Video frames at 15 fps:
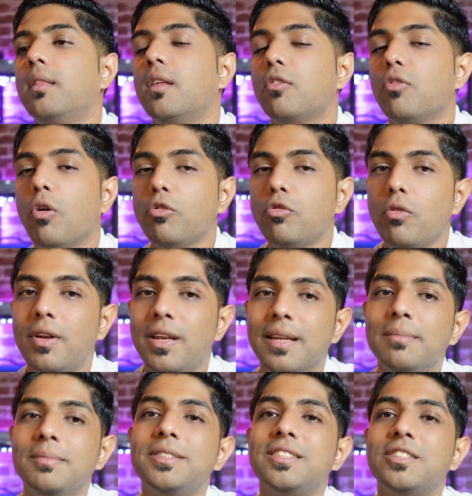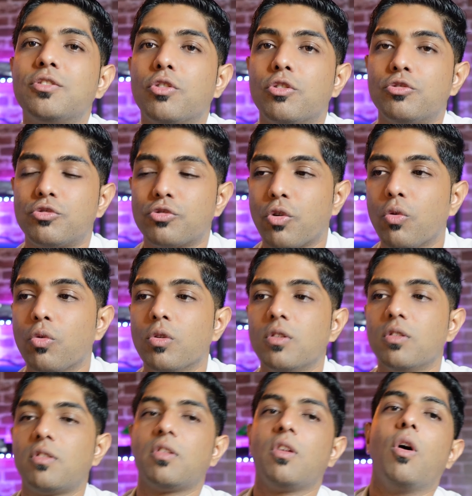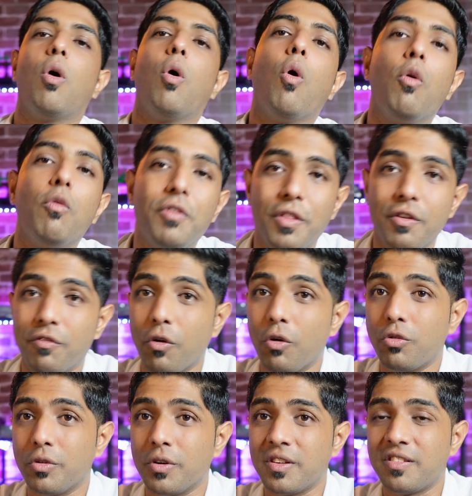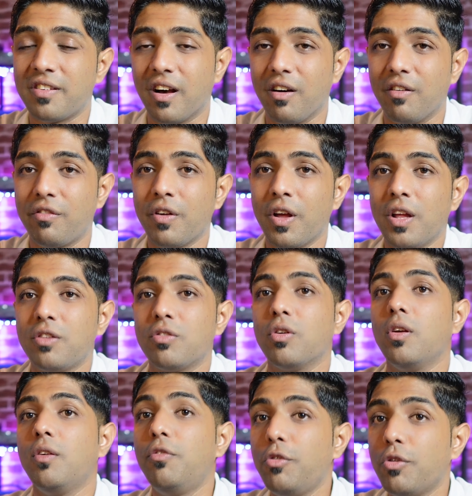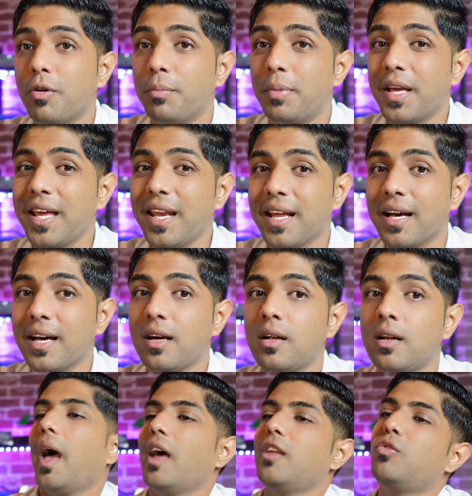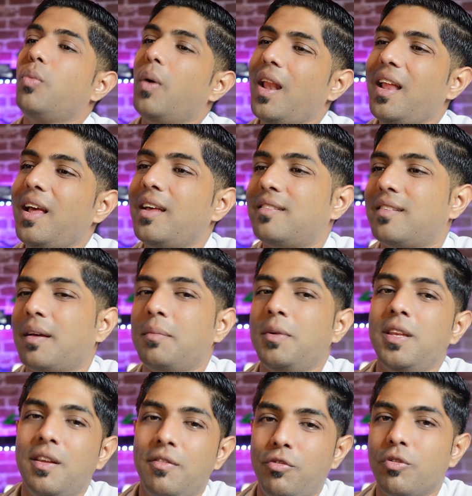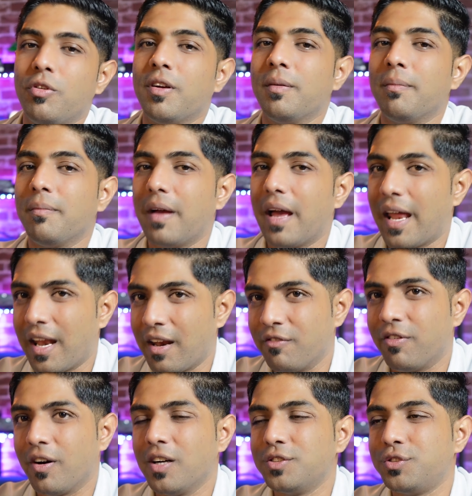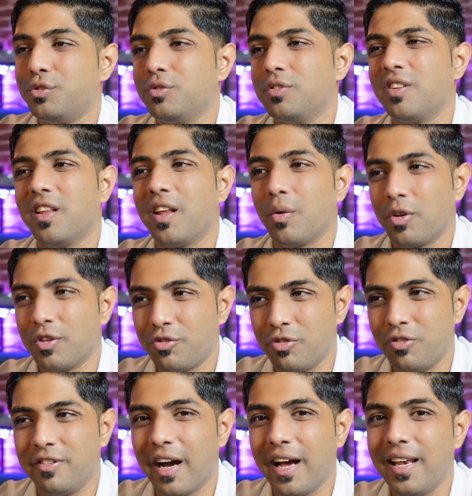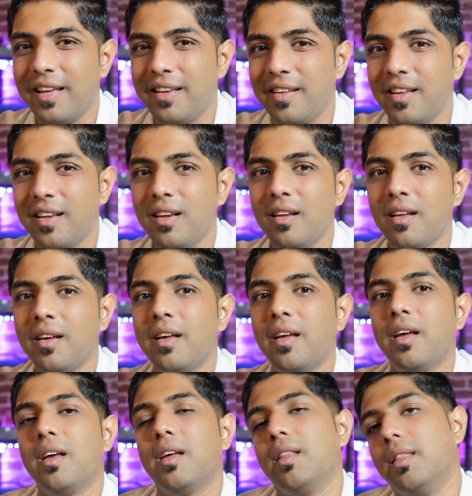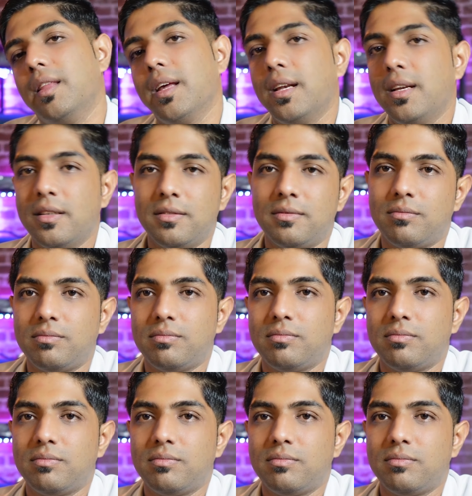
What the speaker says: there's also limited controls over the photo itself. So if you're a beginner, as well as, if you're an advanced user that wants to dial it in, then,